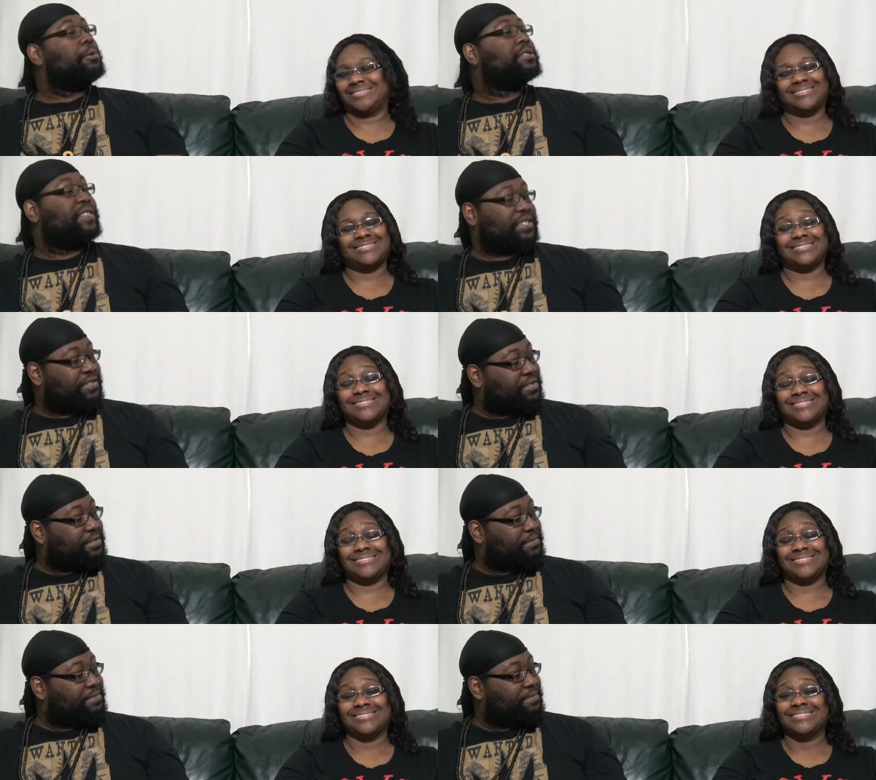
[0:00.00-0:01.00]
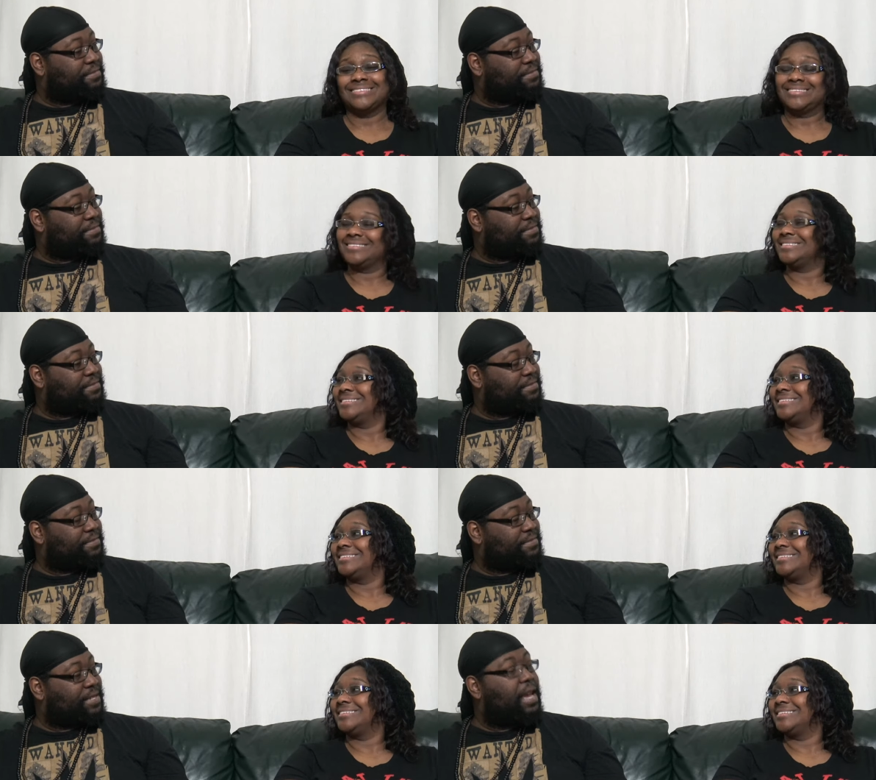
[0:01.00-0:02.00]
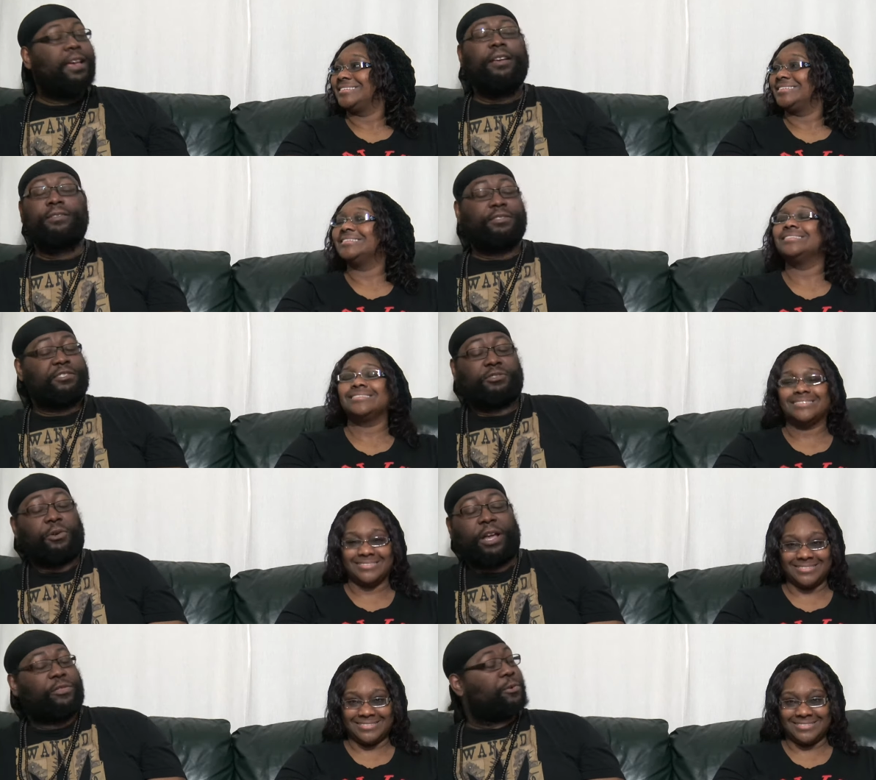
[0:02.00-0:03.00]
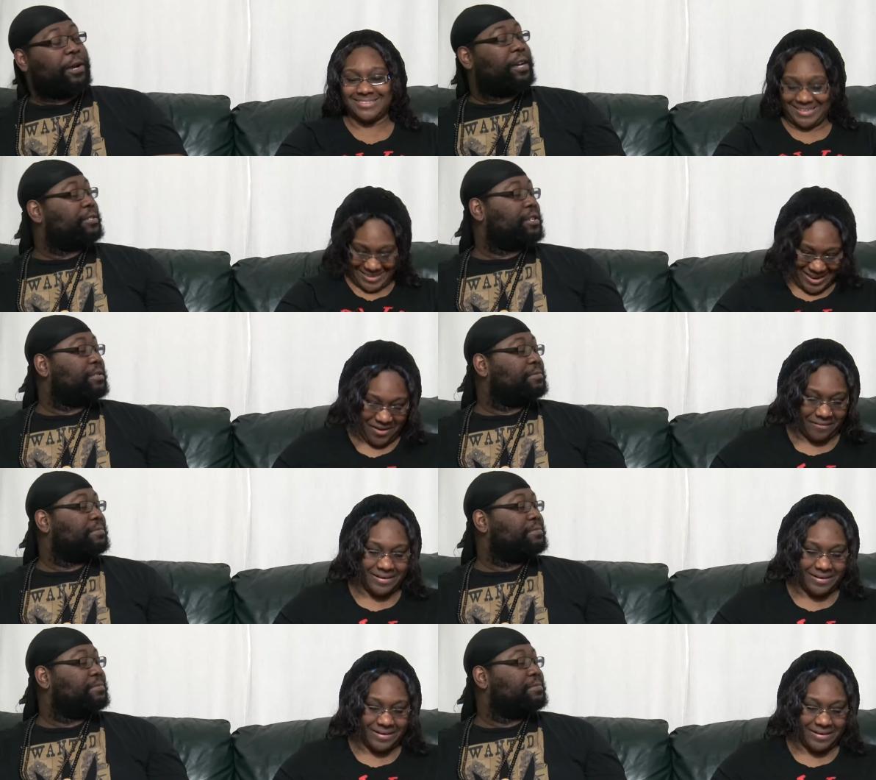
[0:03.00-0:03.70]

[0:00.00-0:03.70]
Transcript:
Speaker 1: Wars Visions. So let's just go ahead and throw our ears on. All